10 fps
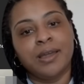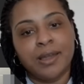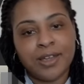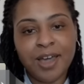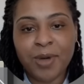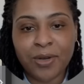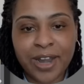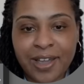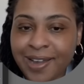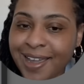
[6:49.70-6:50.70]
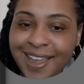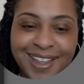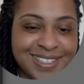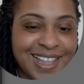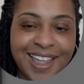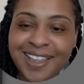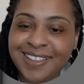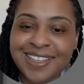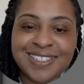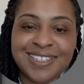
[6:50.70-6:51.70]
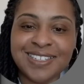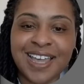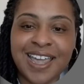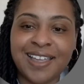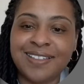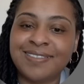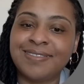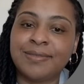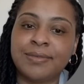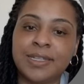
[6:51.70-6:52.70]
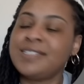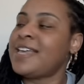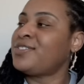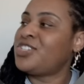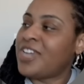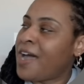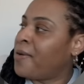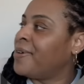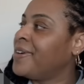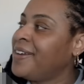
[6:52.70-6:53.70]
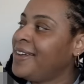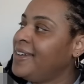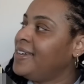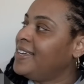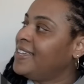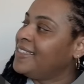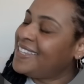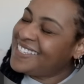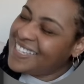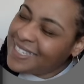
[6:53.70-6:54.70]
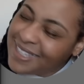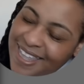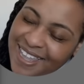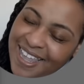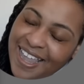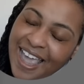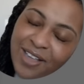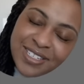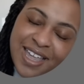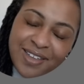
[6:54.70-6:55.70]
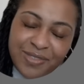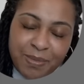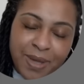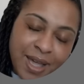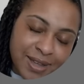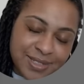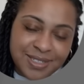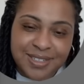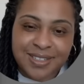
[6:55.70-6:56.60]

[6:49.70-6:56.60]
Come on now, guys. Like, this has a shower. This is thinking outside of the box.